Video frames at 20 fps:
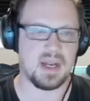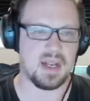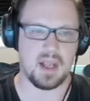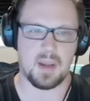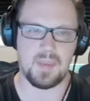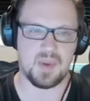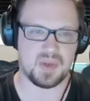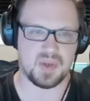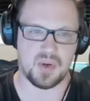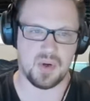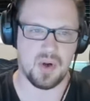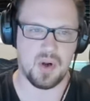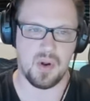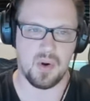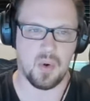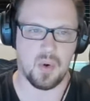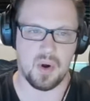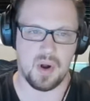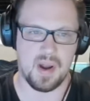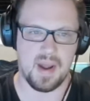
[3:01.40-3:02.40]
up a turret
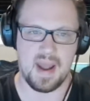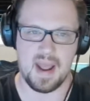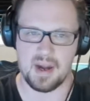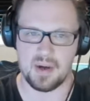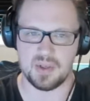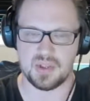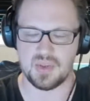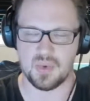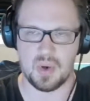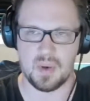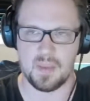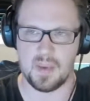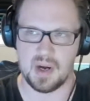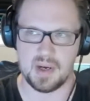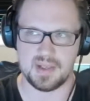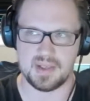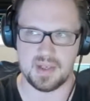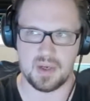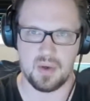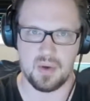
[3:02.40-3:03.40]
or a nanoswarm on
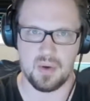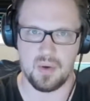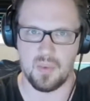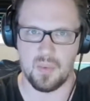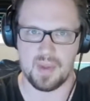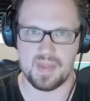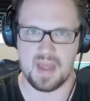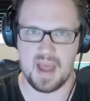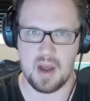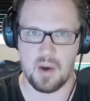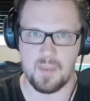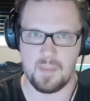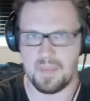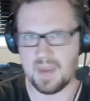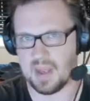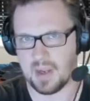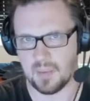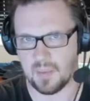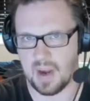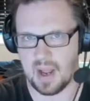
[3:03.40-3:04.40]
its own without
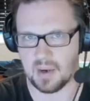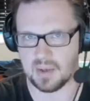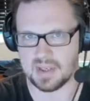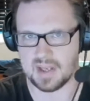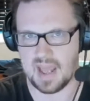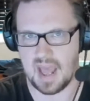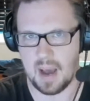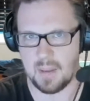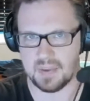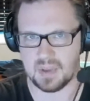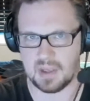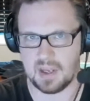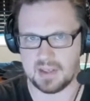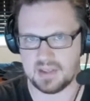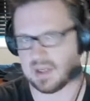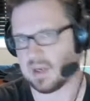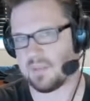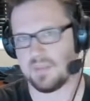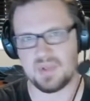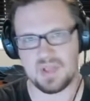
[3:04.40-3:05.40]
being around to capitalize
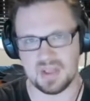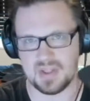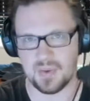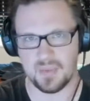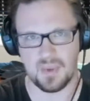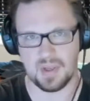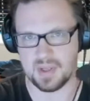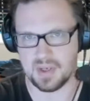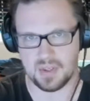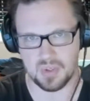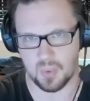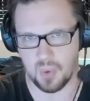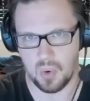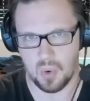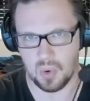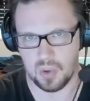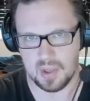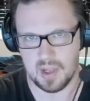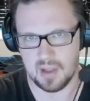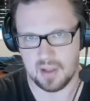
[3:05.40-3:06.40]
on them doesn't really do a
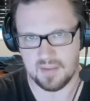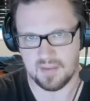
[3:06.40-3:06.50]
whole hell of a